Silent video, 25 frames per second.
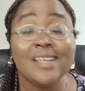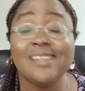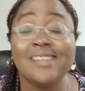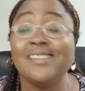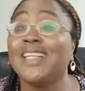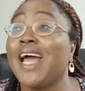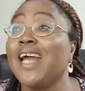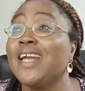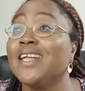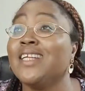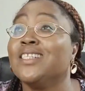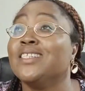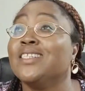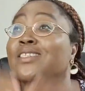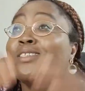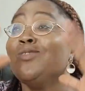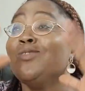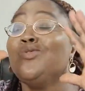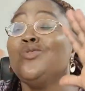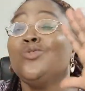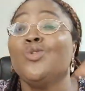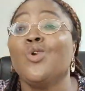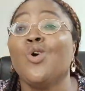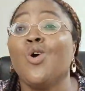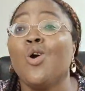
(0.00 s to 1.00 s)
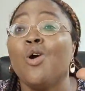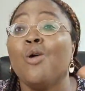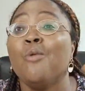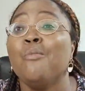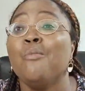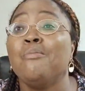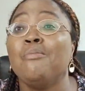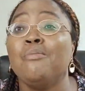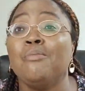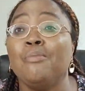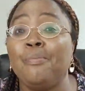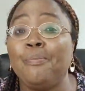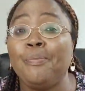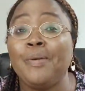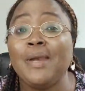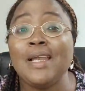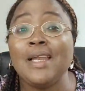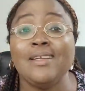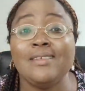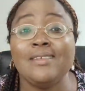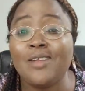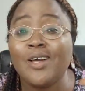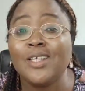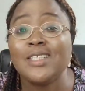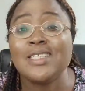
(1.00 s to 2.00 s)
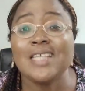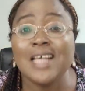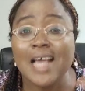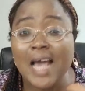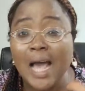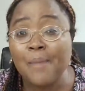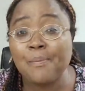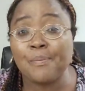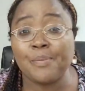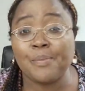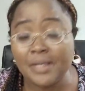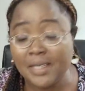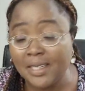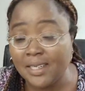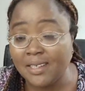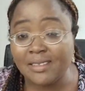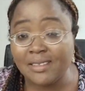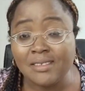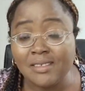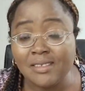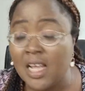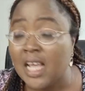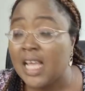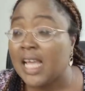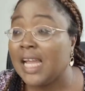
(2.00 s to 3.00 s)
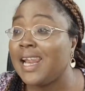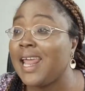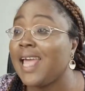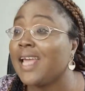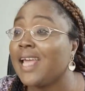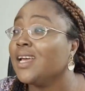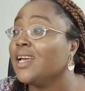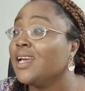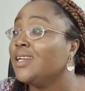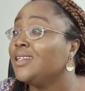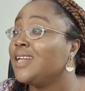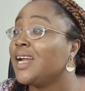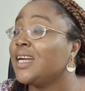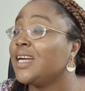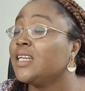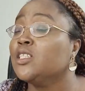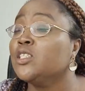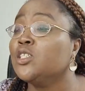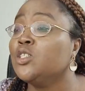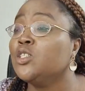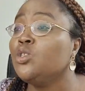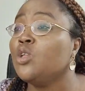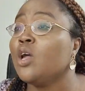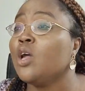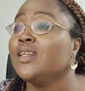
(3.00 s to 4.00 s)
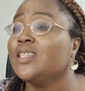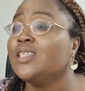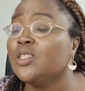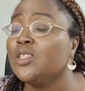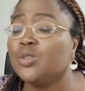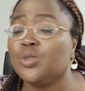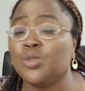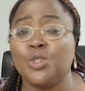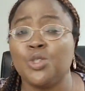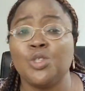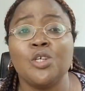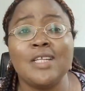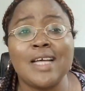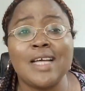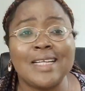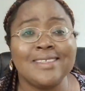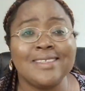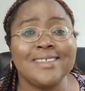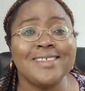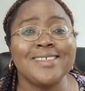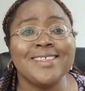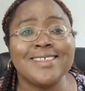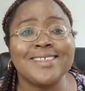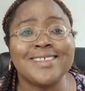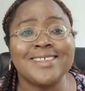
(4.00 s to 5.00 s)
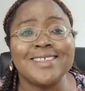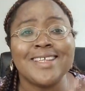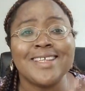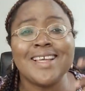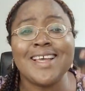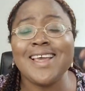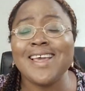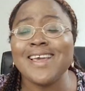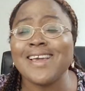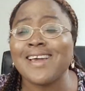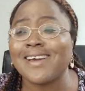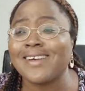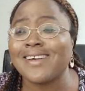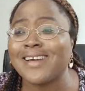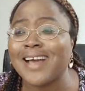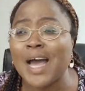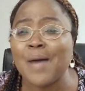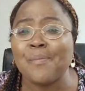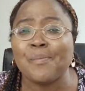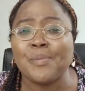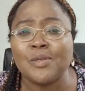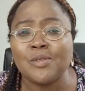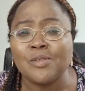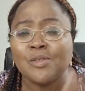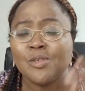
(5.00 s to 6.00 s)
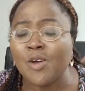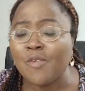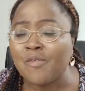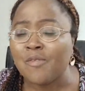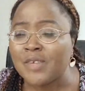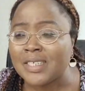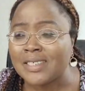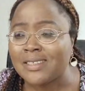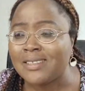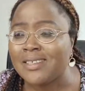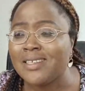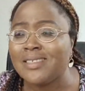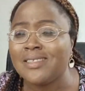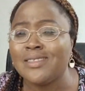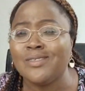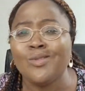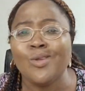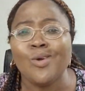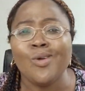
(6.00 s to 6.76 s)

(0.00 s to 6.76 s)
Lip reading: There is nothing happening. Like, there is nothing to show that this is a capital of a state, no